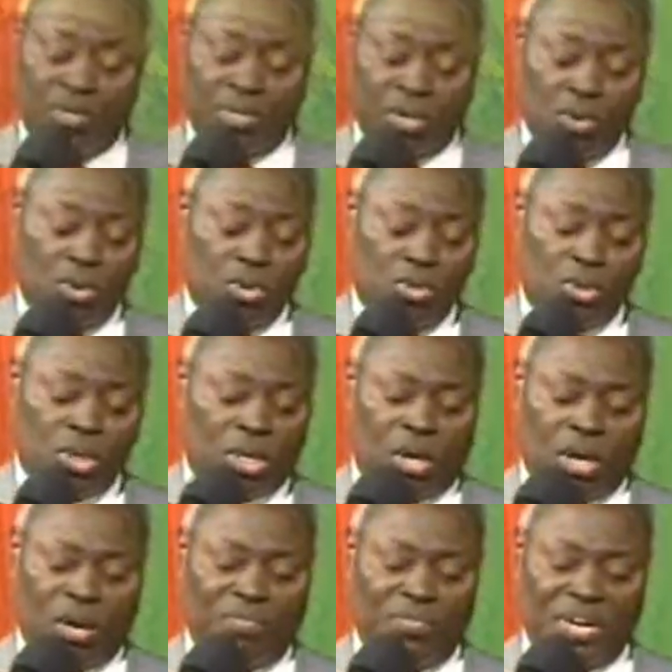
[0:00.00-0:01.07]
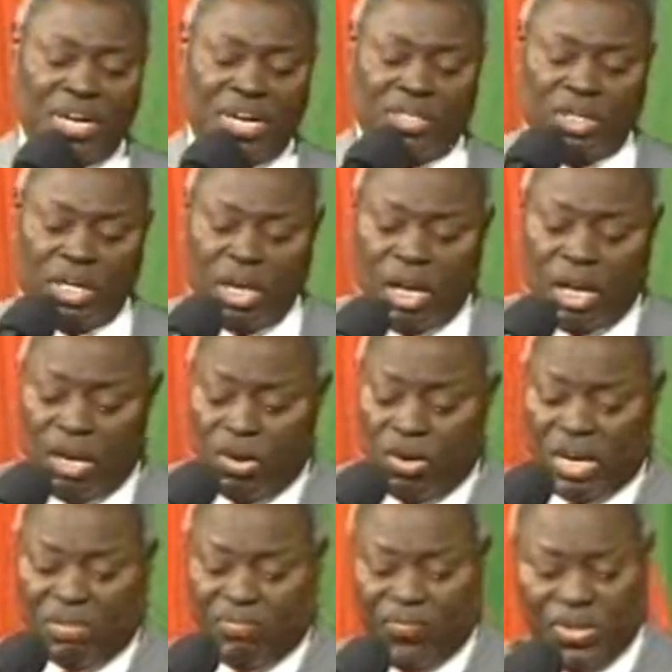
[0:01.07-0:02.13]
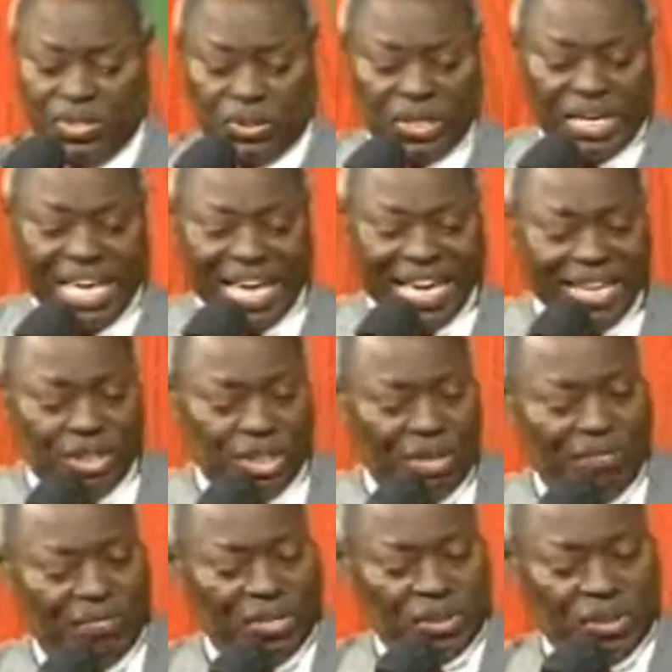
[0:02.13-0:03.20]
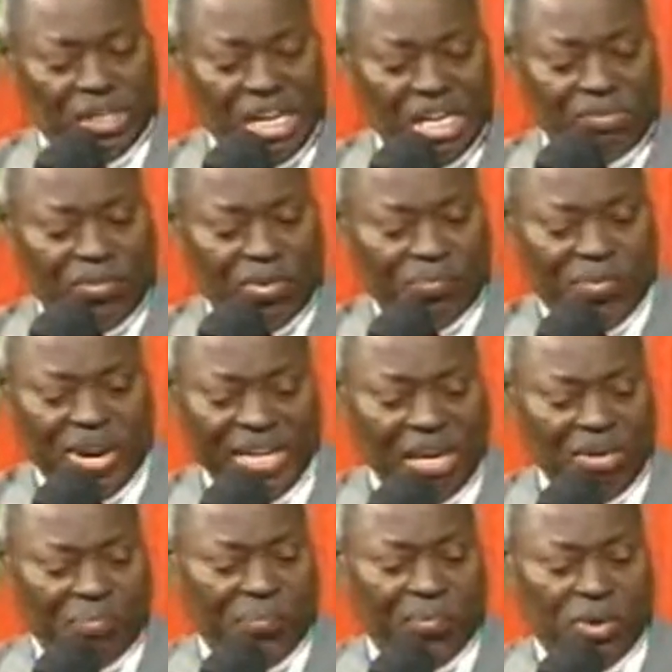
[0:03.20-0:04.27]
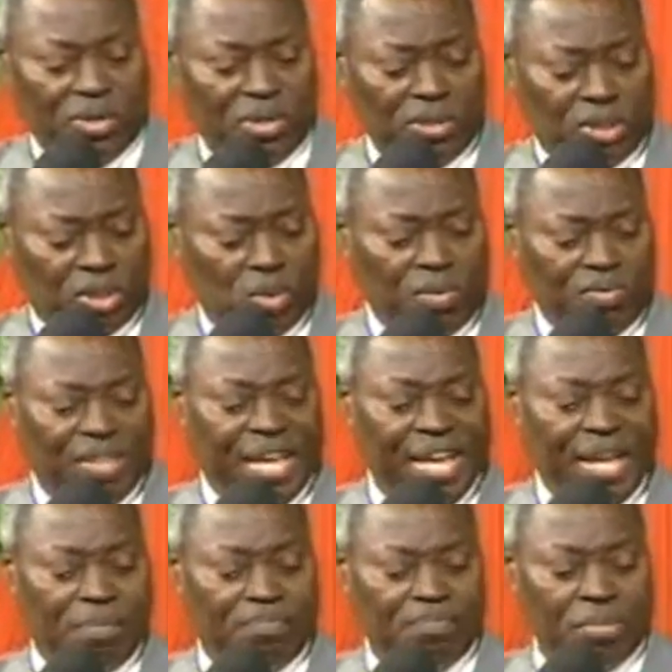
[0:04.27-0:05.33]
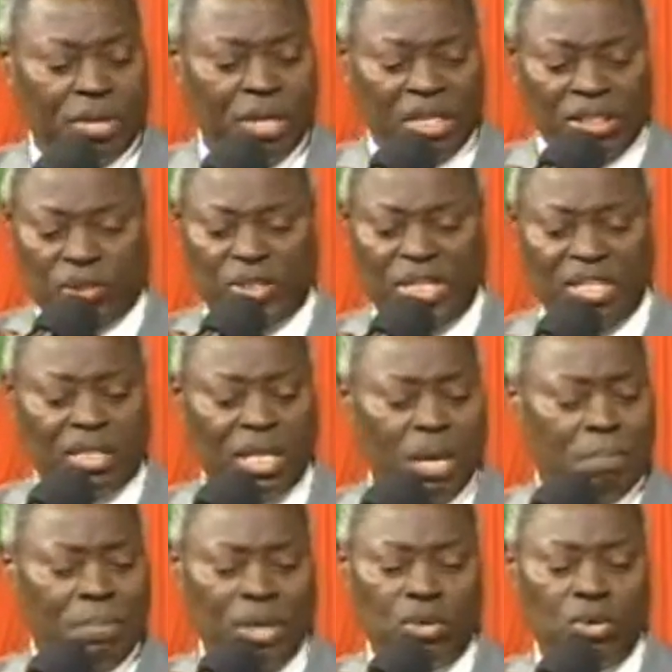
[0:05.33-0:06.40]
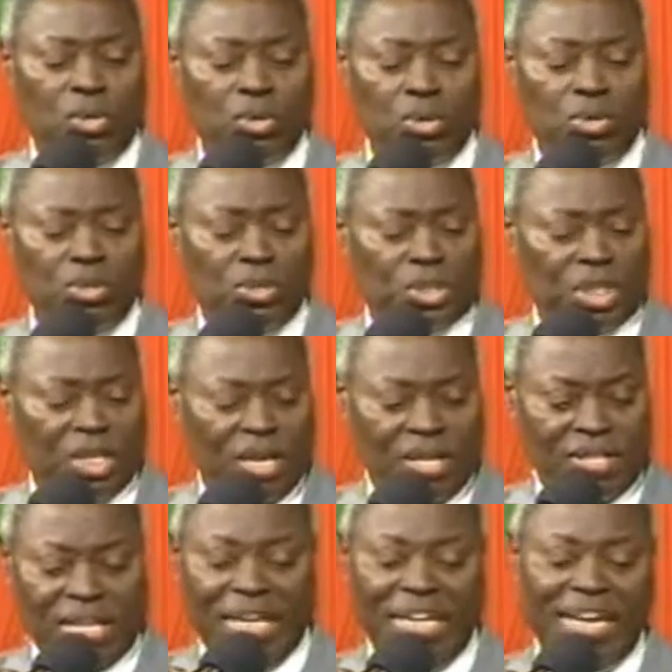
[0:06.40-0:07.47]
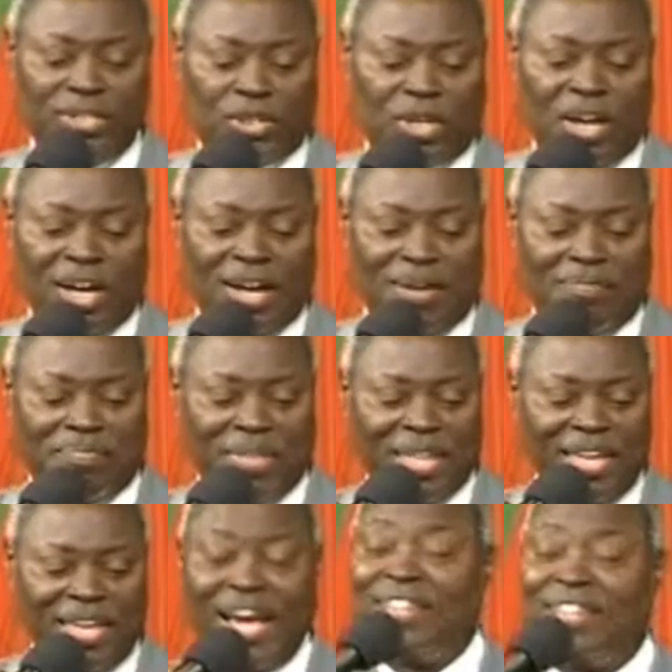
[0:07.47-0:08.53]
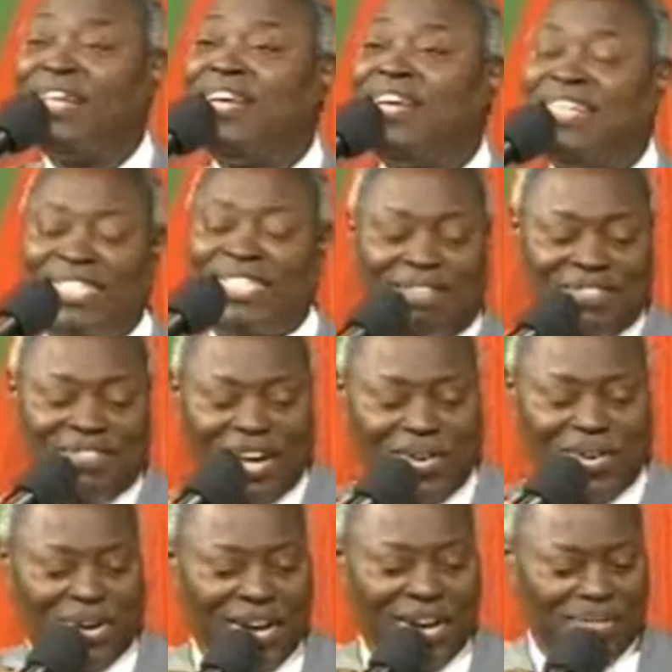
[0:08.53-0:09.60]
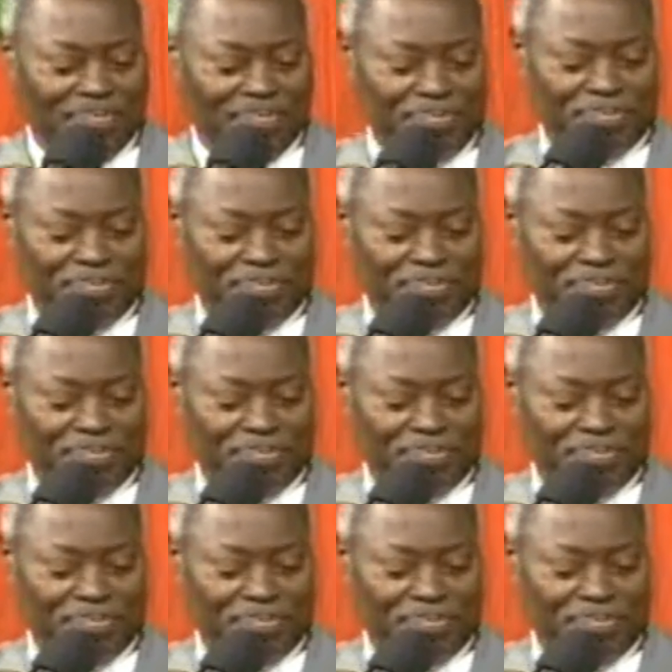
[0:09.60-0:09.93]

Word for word: of the old covenant. Look at verse 8. In verse 8, for finding fault with them, it says, Behold, the days come, and the days have now come.